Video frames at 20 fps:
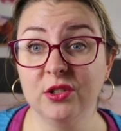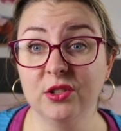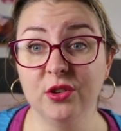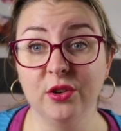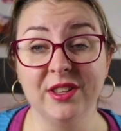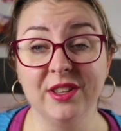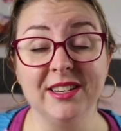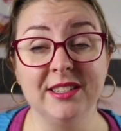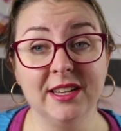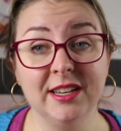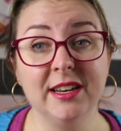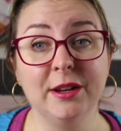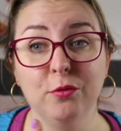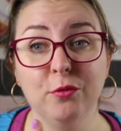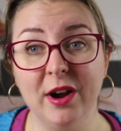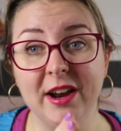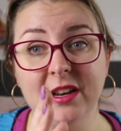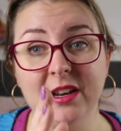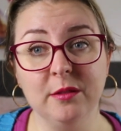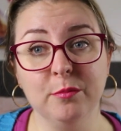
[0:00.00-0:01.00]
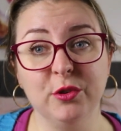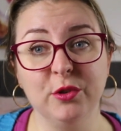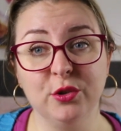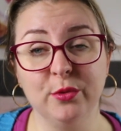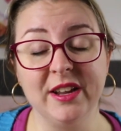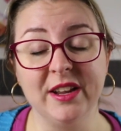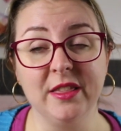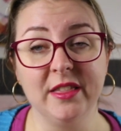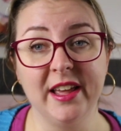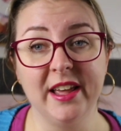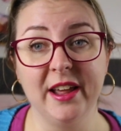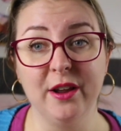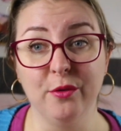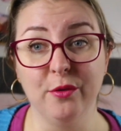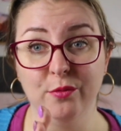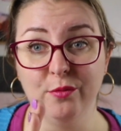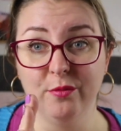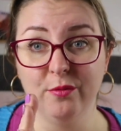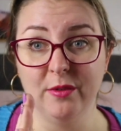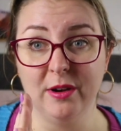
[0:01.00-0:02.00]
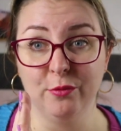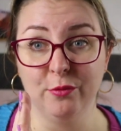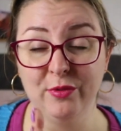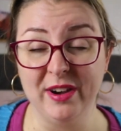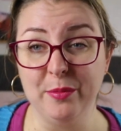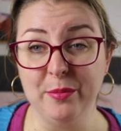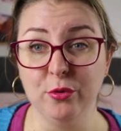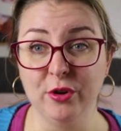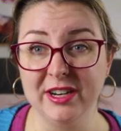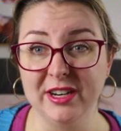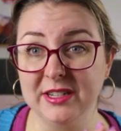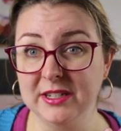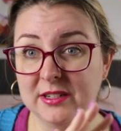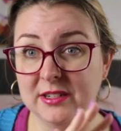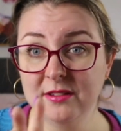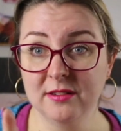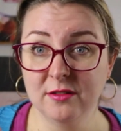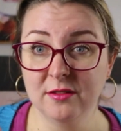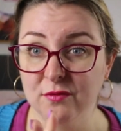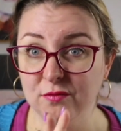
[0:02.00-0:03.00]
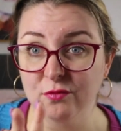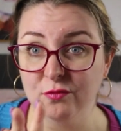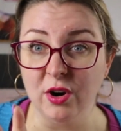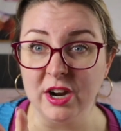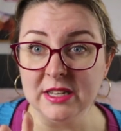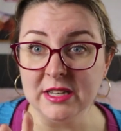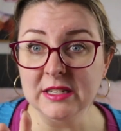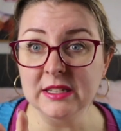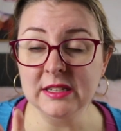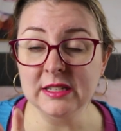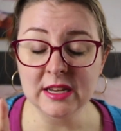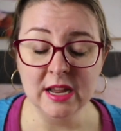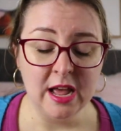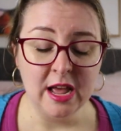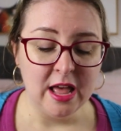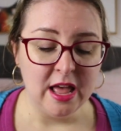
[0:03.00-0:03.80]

So they're sitting right in between their reprint runs.